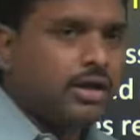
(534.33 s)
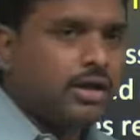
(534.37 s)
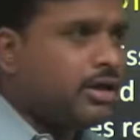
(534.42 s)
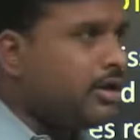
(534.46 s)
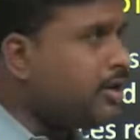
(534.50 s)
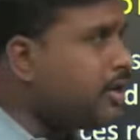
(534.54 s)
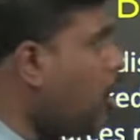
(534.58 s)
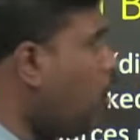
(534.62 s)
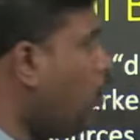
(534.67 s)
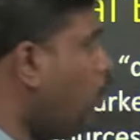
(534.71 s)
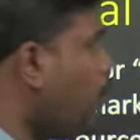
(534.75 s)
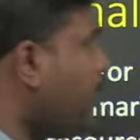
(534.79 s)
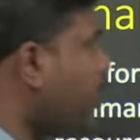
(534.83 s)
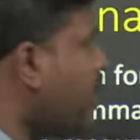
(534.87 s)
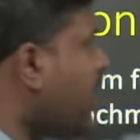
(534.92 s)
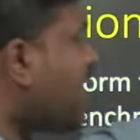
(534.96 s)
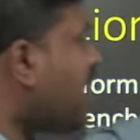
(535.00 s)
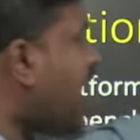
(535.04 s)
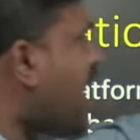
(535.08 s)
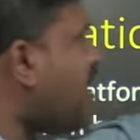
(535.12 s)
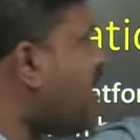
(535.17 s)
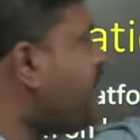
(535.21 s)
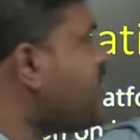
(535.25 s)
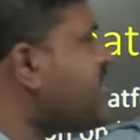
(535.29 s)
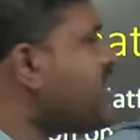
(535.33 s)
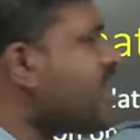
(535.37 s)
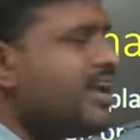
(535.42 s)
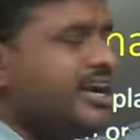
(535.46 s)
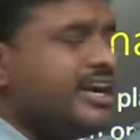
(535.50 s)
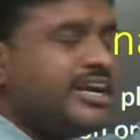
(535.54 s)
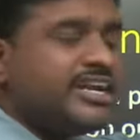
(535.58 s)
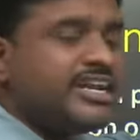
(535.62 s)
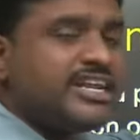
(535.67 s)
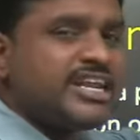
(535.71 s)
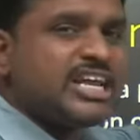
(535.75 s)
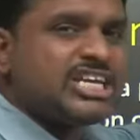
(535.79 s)
Now we are having an
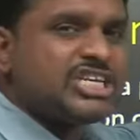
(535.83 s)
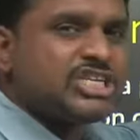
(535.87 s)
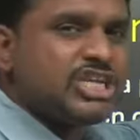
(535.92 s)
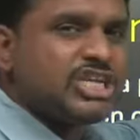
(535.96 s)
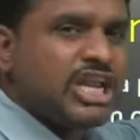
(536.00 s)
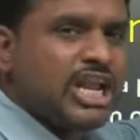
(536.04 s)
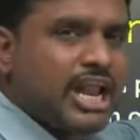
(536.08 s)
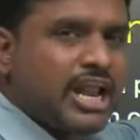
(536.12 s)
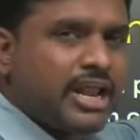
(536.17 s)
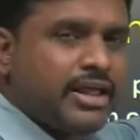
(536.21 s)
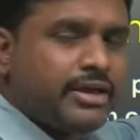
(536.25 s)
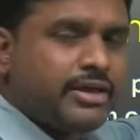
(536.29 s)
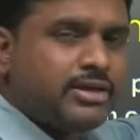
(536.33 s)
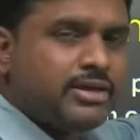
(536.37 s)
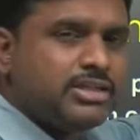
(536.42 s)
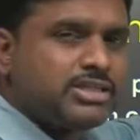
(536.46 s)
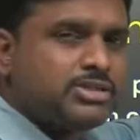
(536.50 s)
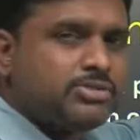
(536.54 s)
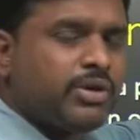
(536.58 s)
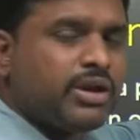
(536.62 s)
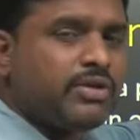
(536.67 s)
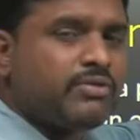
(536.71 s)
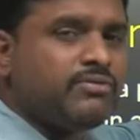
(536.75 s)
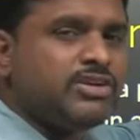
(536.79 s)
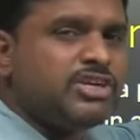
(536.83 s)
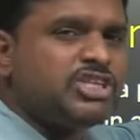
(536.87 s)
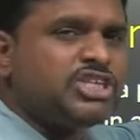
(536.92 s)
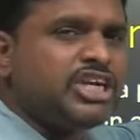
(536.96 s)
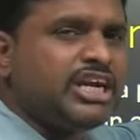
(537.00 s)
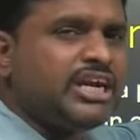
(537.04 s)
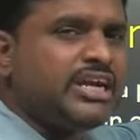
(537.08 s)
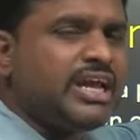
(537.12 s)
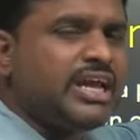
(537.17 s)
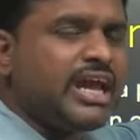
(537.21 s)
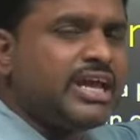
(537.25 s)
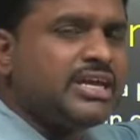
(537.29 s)
international alliance for which
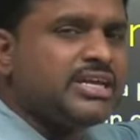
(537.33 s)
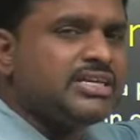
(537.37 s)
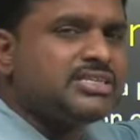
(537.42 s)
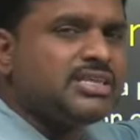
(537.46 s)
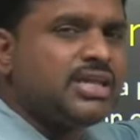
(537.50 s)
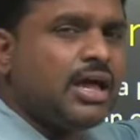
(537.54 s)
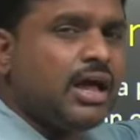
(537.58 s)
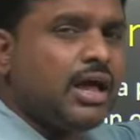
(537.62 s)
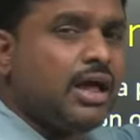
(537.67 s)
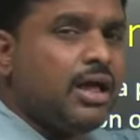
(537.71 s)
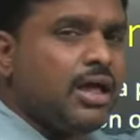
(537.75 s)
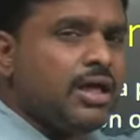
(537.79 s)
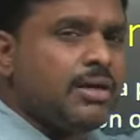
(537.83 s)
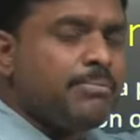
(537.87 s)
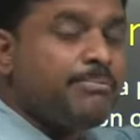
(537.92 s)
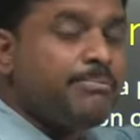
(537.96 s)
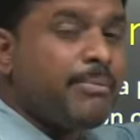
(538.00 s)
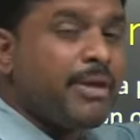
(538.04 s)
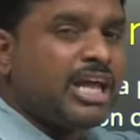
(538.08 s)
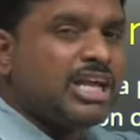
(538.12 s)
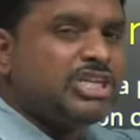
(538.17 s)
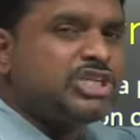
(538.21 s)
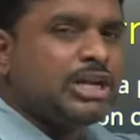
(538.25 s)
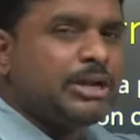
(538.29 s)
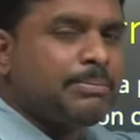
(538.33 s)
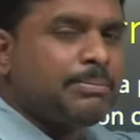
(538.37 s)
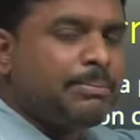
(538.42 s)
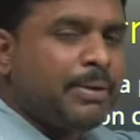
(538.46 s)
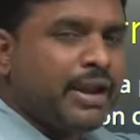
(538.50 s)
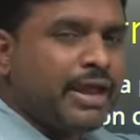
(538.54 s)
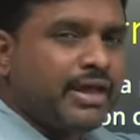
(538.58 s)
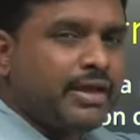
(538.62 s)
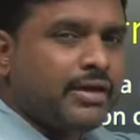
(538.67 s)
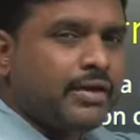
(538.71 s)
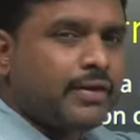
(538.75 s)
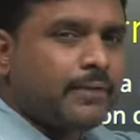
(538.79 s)
India is the major
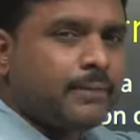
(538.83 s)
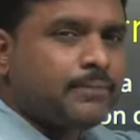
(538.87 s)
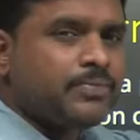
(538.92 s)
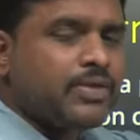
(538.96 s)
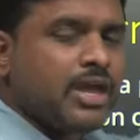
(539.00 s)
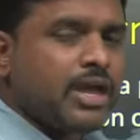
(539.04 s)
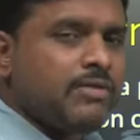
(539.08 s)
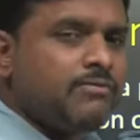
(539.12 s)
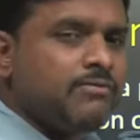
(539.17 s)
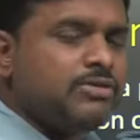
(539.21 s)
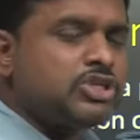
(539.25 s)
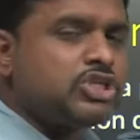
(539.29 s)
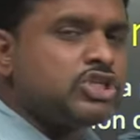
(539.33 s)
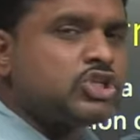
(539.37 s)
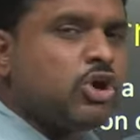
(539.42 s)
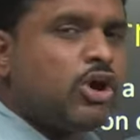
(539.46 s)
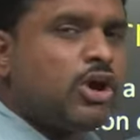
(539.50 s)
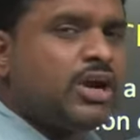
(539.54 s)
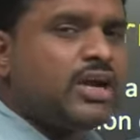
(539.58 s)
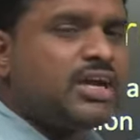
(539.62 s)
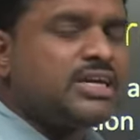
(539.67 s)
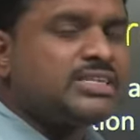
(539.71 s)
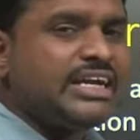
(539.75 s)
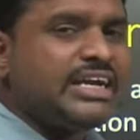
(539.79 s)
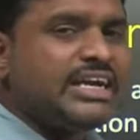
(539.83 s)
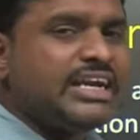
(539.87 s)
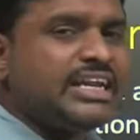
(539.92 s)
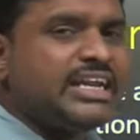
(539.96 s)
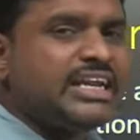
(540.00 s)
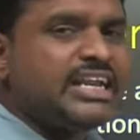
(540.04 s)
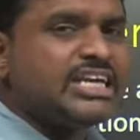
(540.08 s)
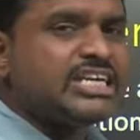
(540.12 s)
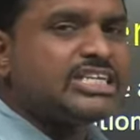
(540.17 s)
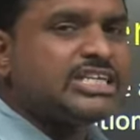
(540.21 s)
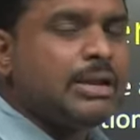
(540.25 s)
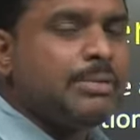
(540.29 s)
player, which is called as
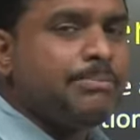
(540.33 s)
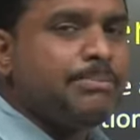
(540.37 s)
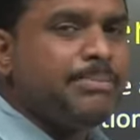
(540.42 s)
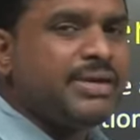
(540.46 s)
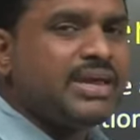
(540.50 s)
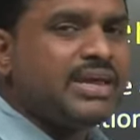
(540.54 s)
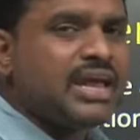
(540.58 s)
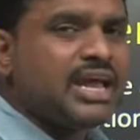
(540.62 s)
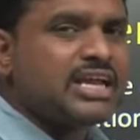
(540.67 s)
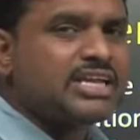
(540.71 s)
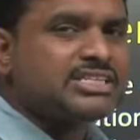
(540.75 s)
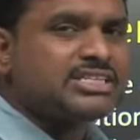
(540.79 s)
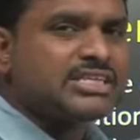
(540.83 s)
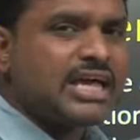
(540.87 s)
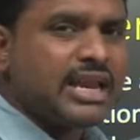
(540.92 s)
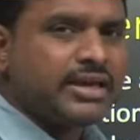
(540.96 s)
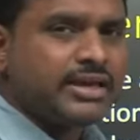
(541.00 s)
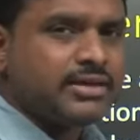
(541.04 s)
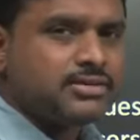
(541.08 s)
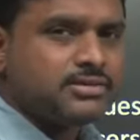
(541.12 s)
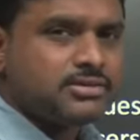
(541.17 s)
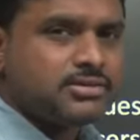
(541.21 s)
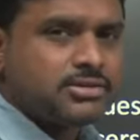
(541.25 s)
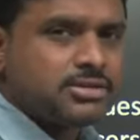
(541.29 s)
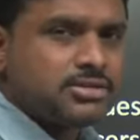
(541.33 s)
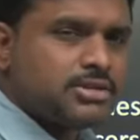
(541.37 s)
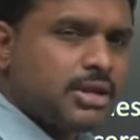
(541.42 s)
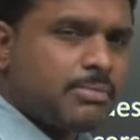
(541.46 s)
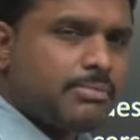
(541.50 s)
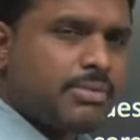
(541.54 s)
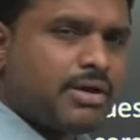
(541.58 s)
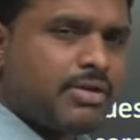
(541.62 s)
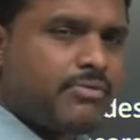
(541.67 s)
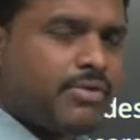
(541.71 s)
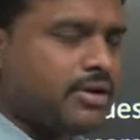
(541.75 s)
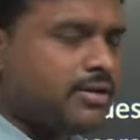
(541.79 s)
International Big Cats Alliance,
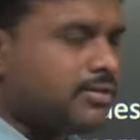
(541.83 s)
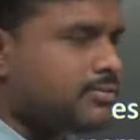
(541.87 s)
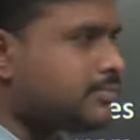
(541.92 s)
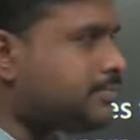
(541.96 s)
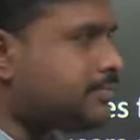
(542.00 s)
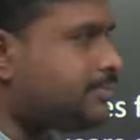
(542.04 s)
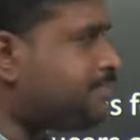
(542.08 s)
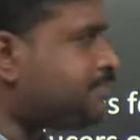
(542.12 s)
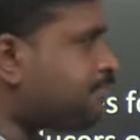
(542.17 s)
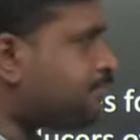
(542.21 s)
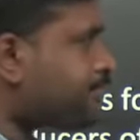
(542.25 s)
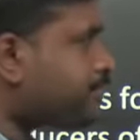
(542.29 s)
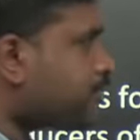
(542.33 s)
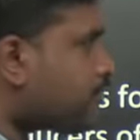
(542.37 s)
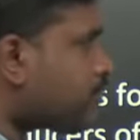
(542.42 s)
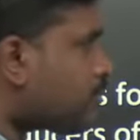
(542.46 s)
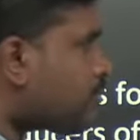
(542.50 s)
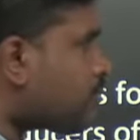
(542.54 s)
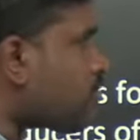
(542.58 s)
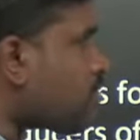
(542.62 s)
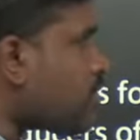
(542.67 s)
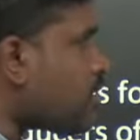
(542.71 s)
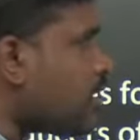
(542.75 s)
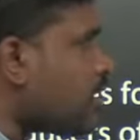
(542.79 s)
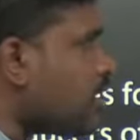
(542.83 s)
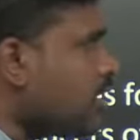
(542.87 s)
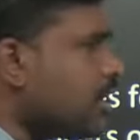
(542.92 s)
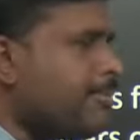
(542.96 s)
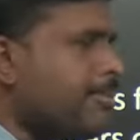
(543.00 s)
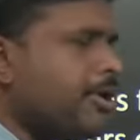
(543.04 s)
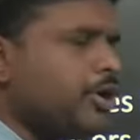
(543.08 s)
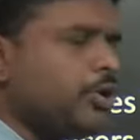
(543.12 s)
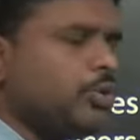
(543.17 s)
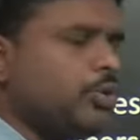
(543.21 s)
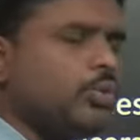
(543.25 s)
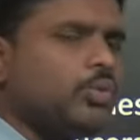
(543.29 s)
number 1.
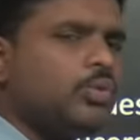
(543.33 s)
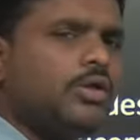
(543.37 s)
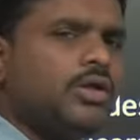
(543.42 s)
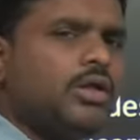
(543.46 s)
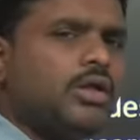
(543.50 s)
Number 2,